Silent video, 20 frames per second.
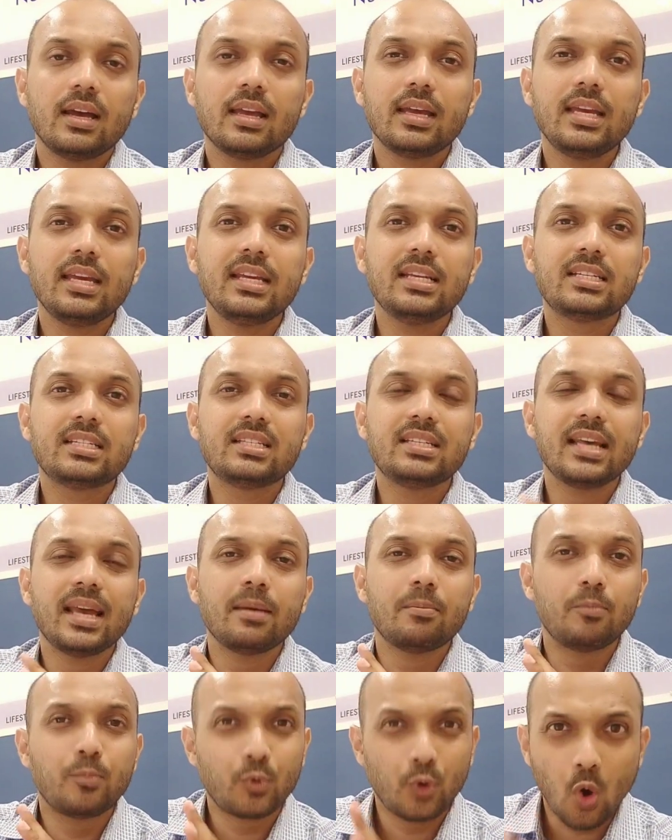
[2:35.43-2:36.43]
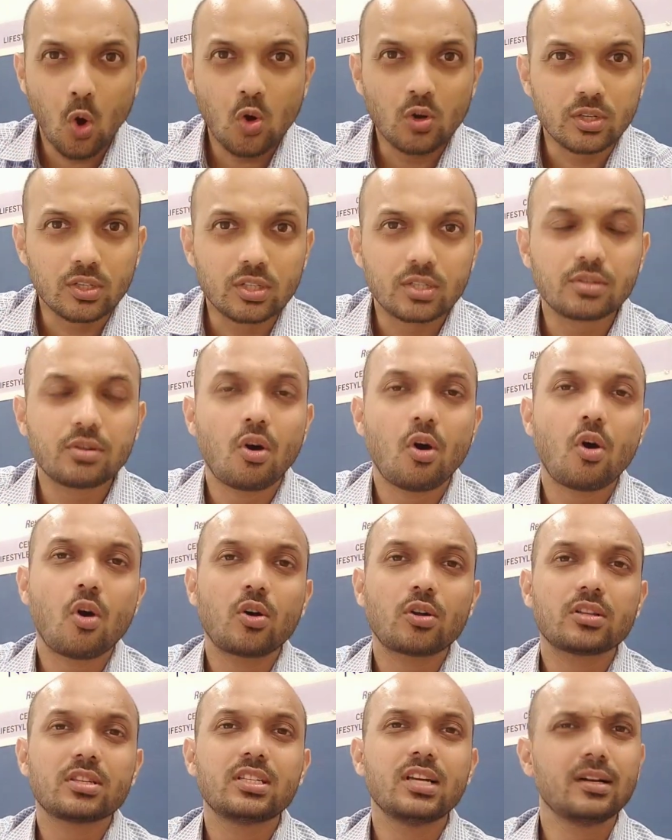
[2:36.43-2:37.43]
eat say prawns
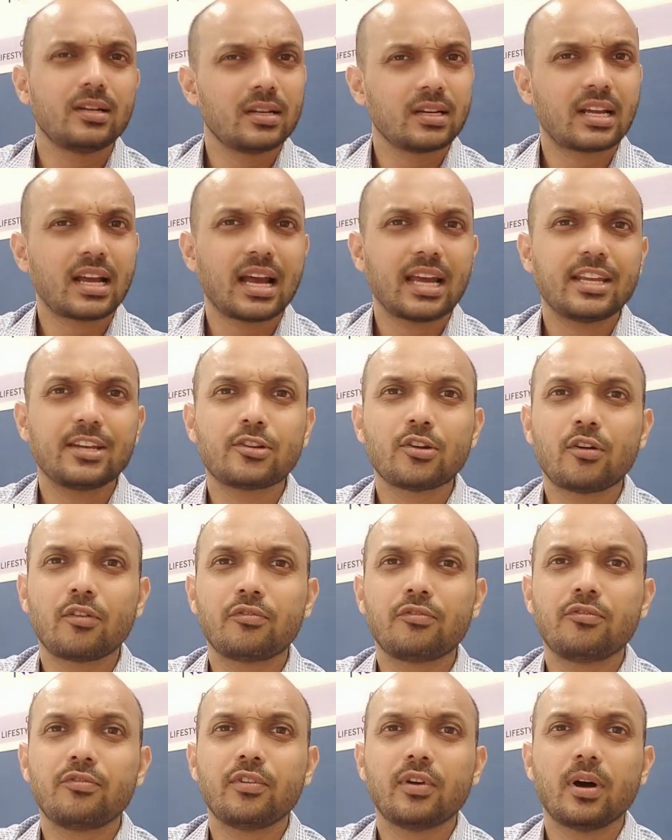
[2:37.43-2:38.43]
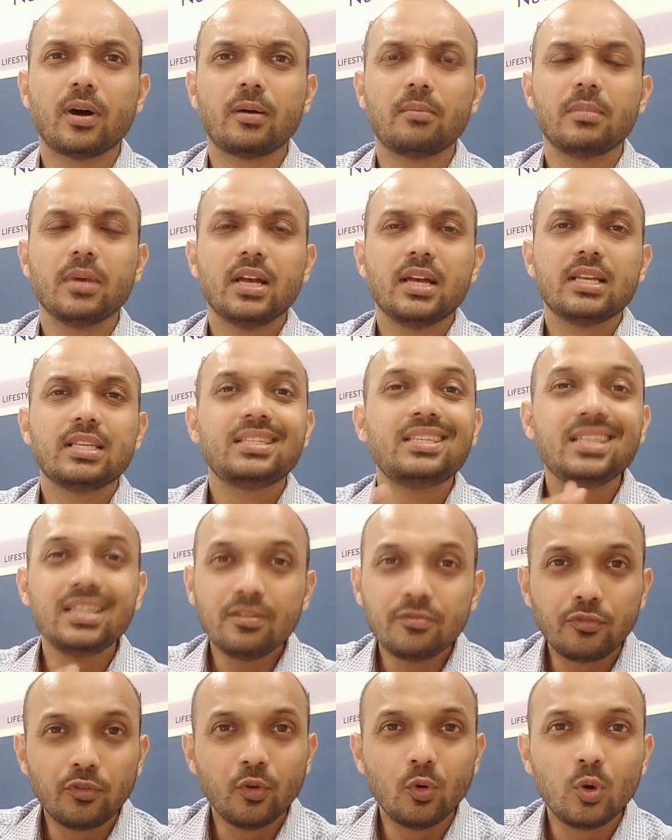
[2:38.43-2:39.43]
or certain kind of
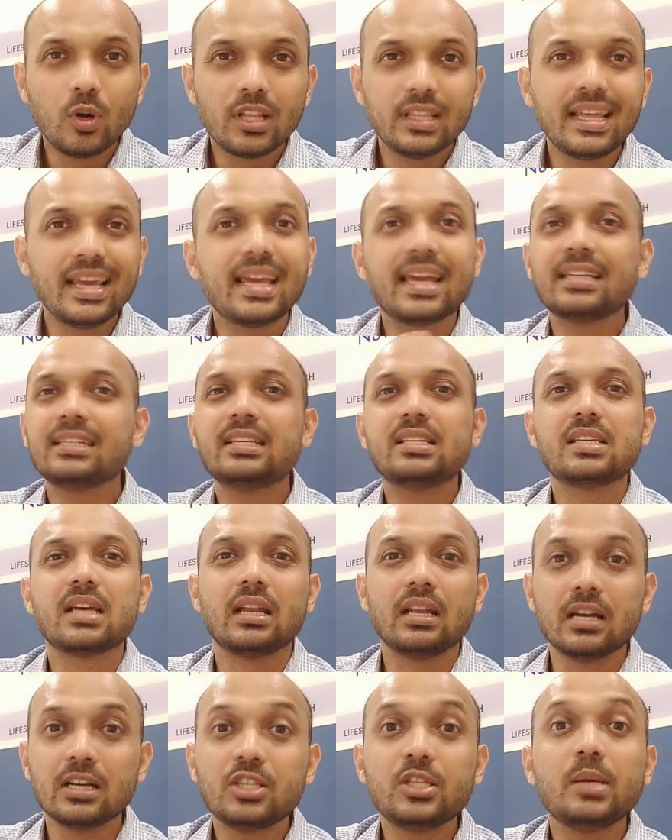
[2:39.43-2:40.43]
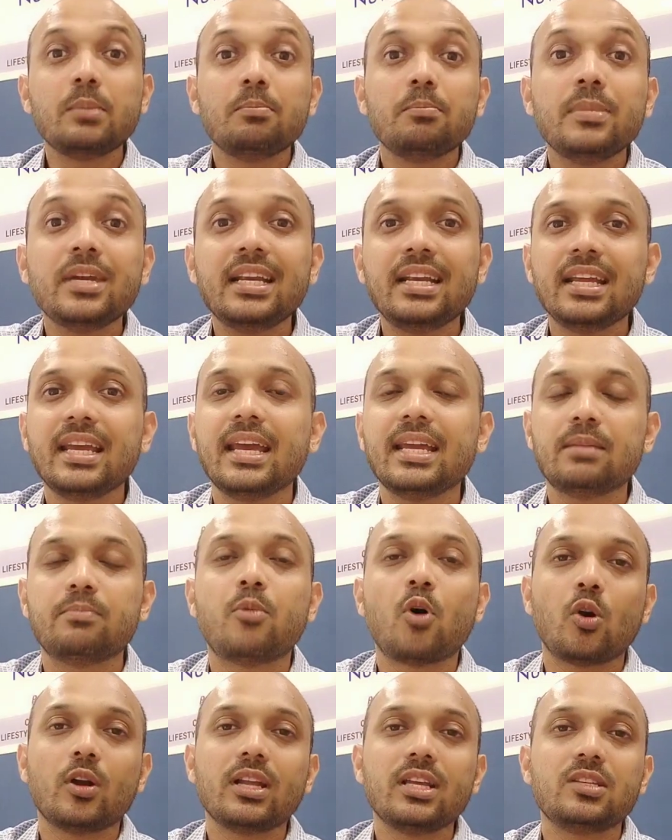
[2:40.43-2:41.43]
seafood, they get this allergy. Immediate
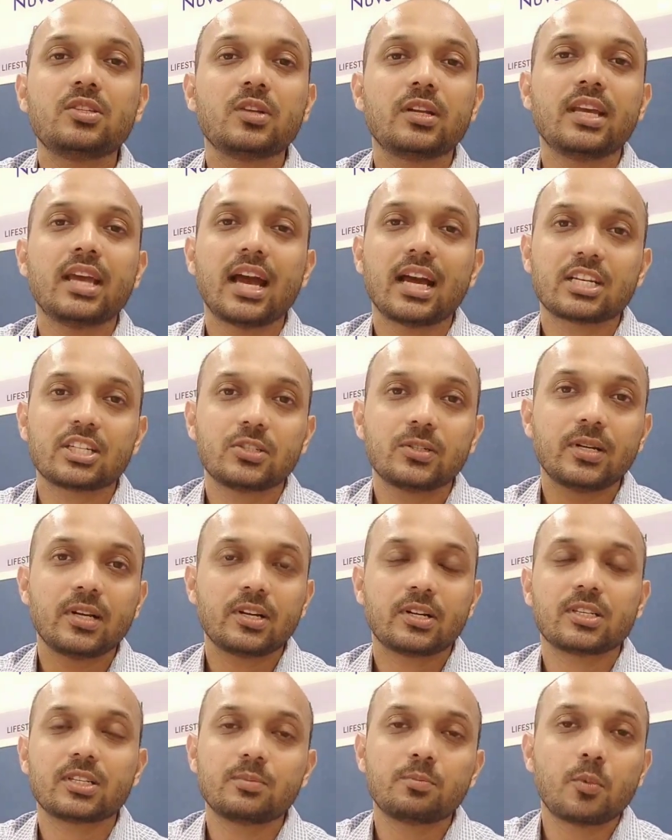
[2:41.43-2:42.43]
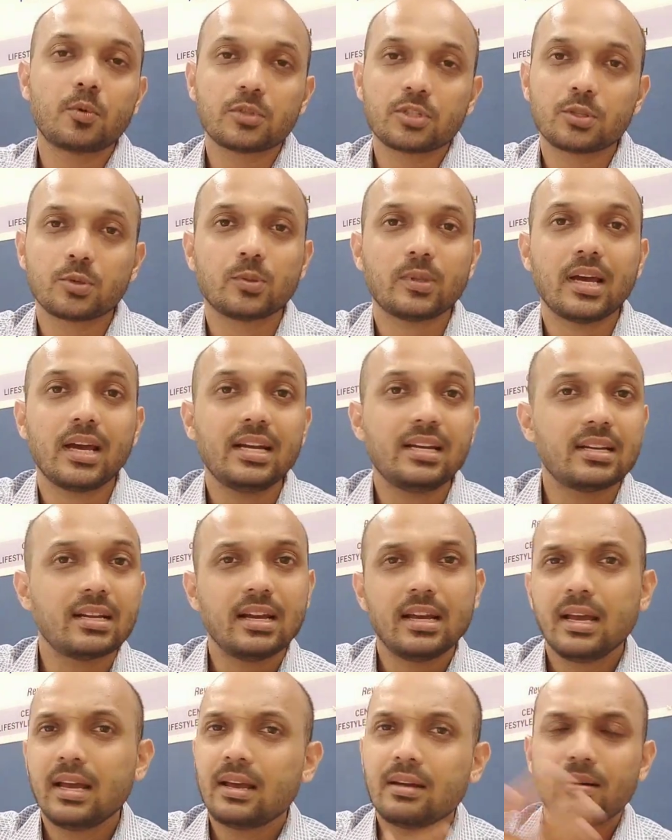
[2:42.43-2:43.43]
body's reaction and response to that
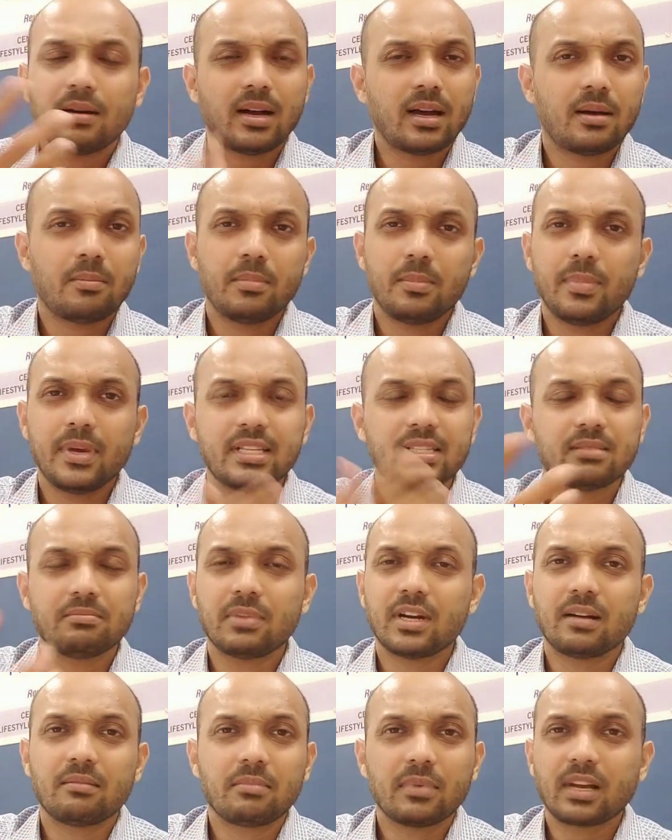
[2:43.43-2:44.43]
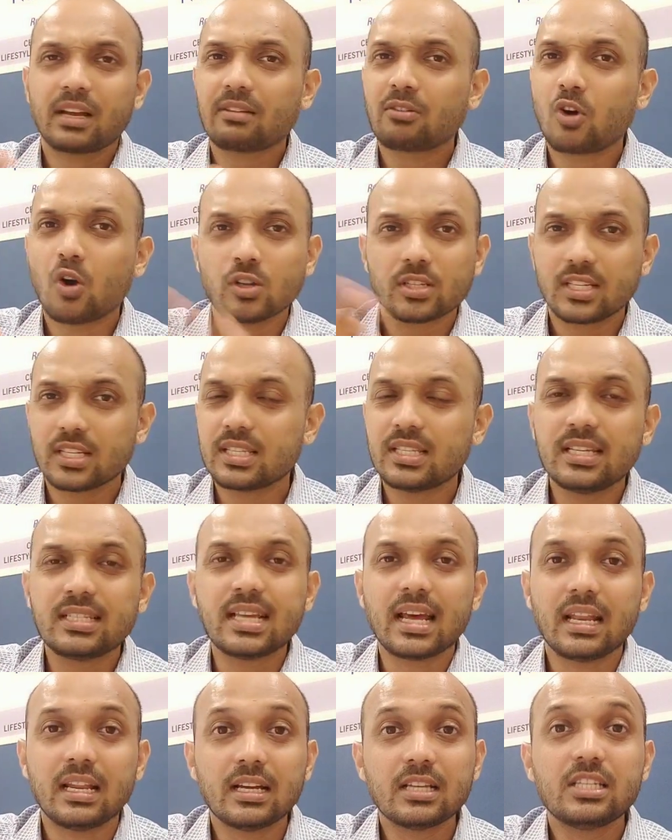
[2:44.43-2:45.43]
causes this
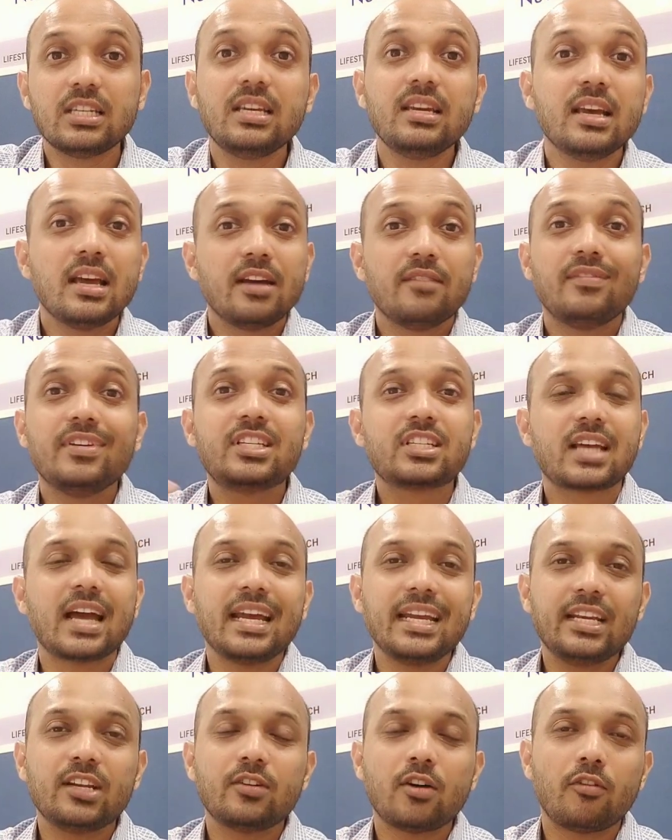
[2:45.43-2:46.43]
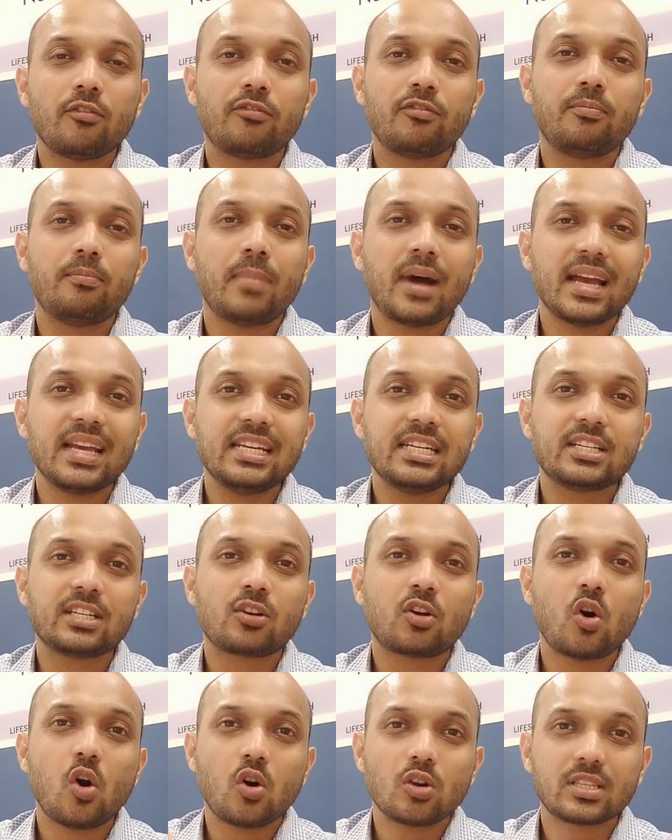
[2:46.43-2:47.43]
allergy, which kind of
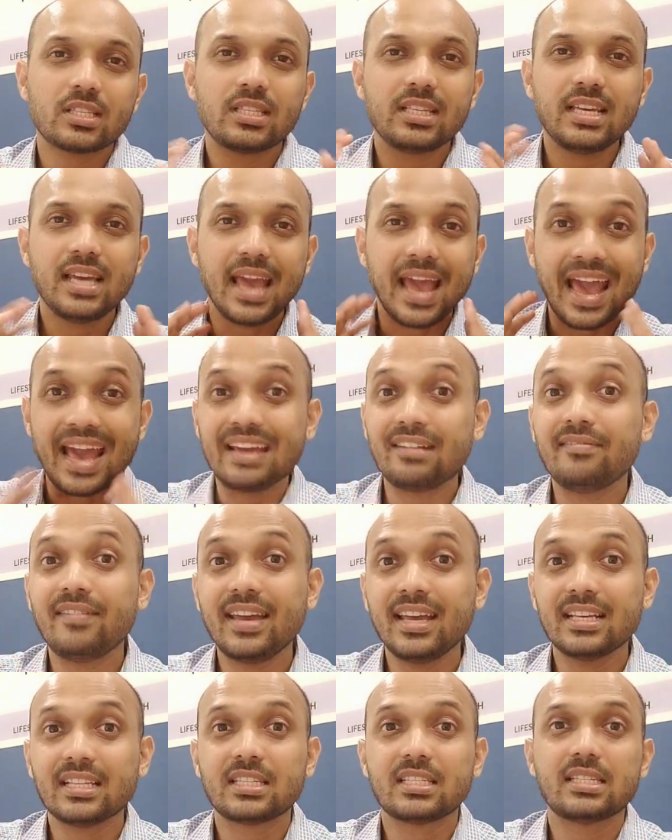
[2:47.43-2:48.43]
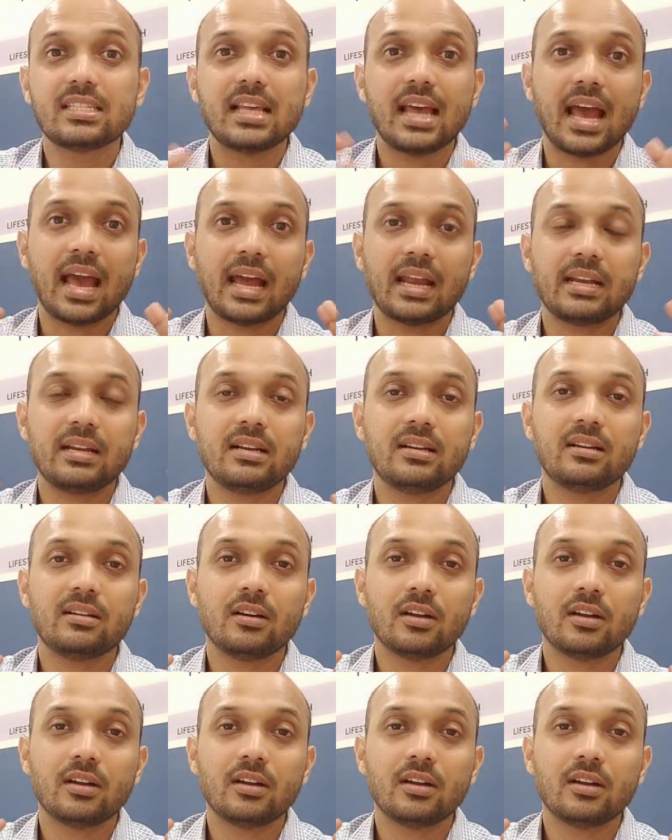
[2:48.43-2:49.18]
might cause the airways and